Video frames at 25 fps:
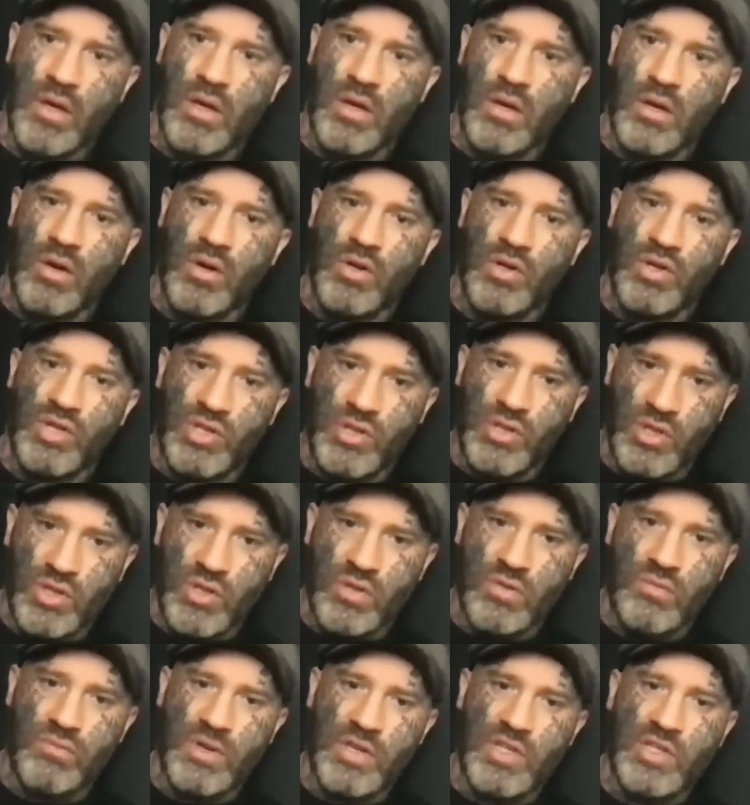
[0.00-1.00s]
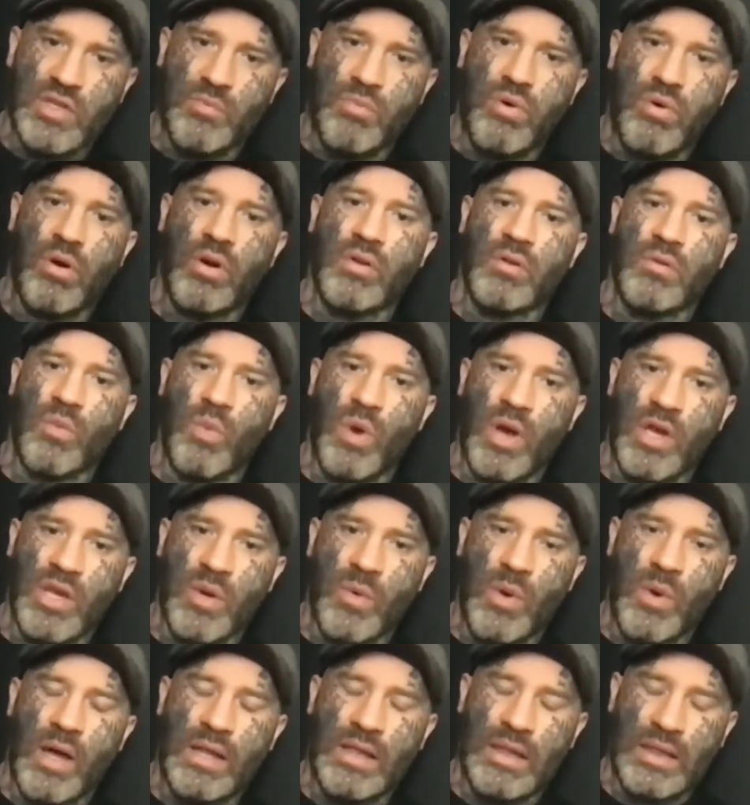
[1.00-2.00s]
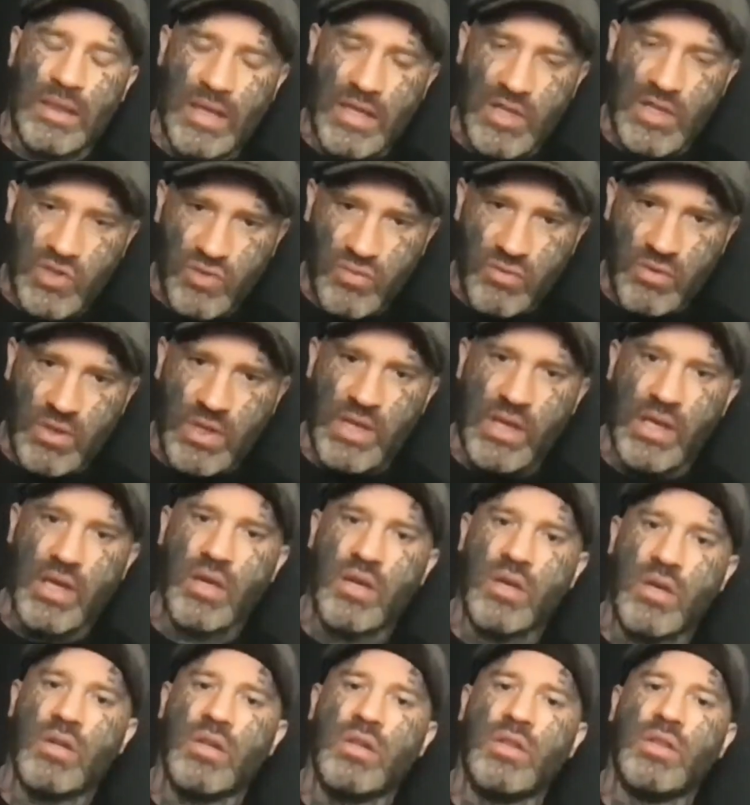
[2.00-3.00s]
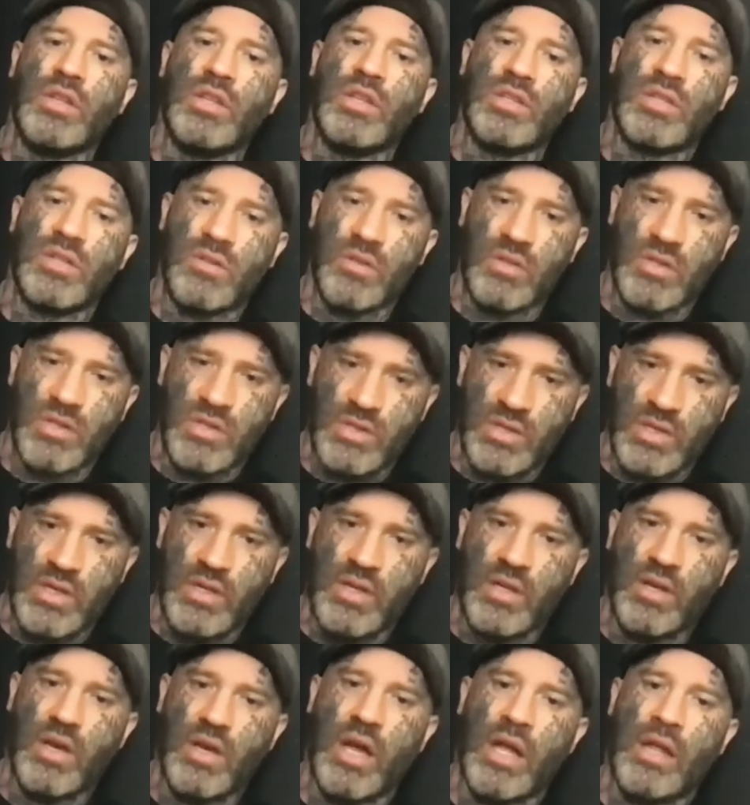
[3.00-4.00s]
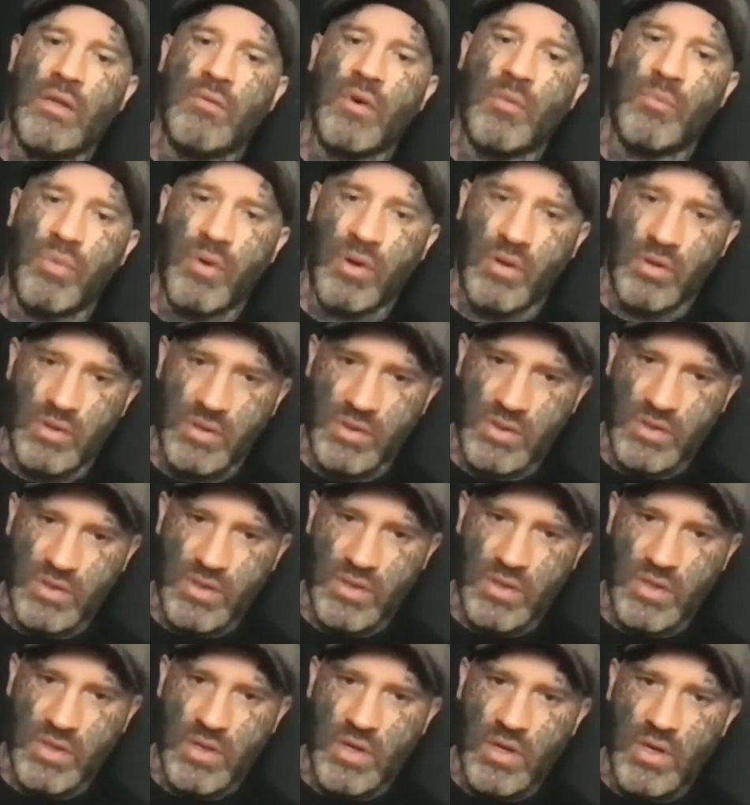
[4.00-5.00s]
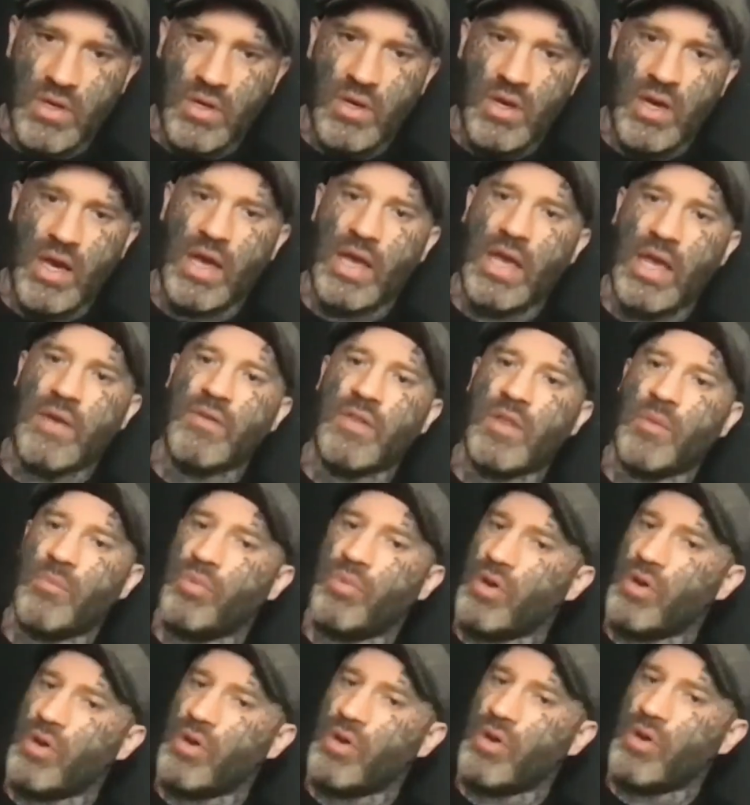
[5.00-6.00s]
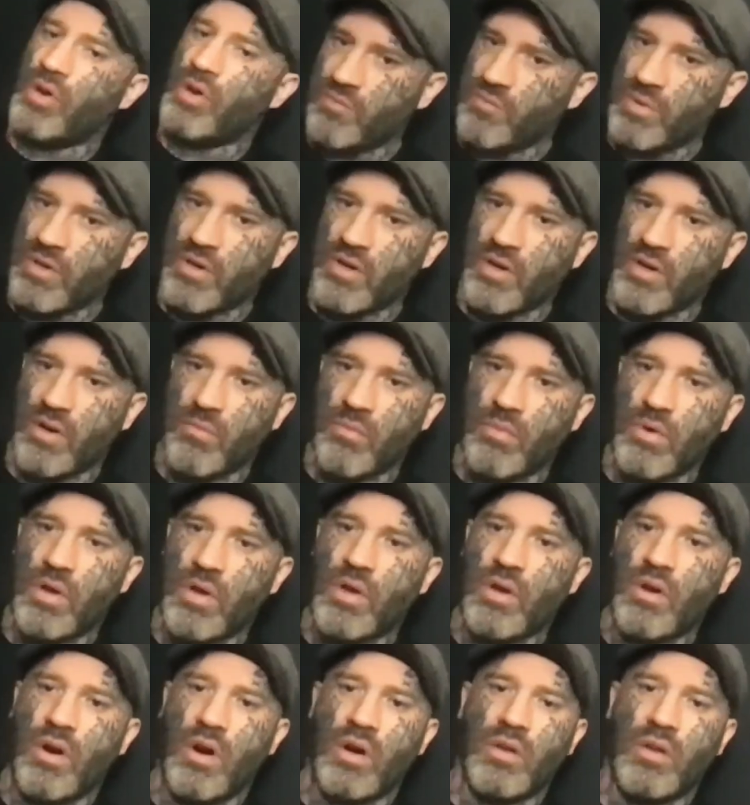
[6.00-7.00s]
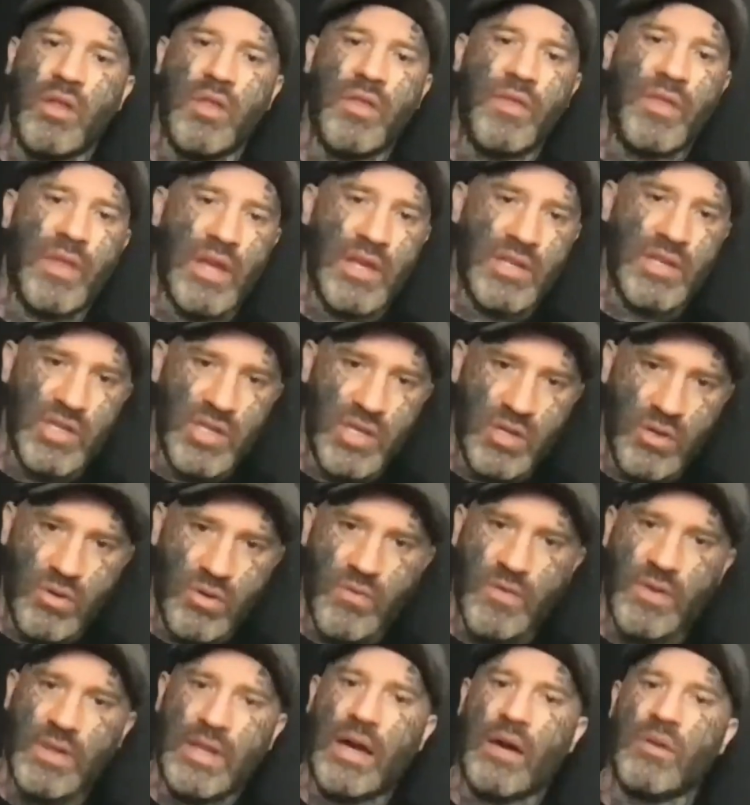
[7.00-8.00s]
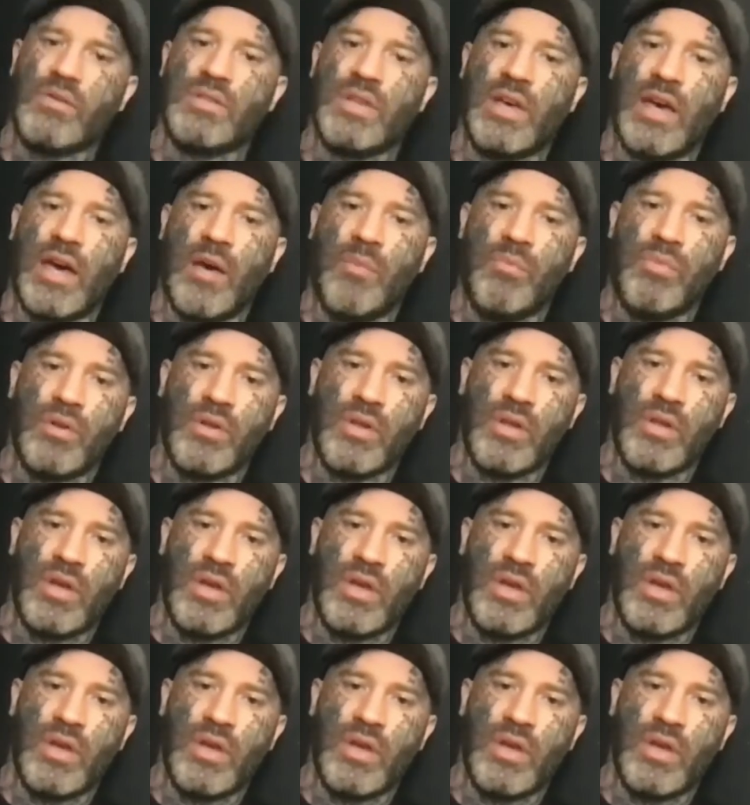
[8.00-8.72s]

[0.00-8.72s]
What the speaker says: until you reach a point where you are literally disgusted and repulsed at either the person you've become or the things that you have allowed to happen.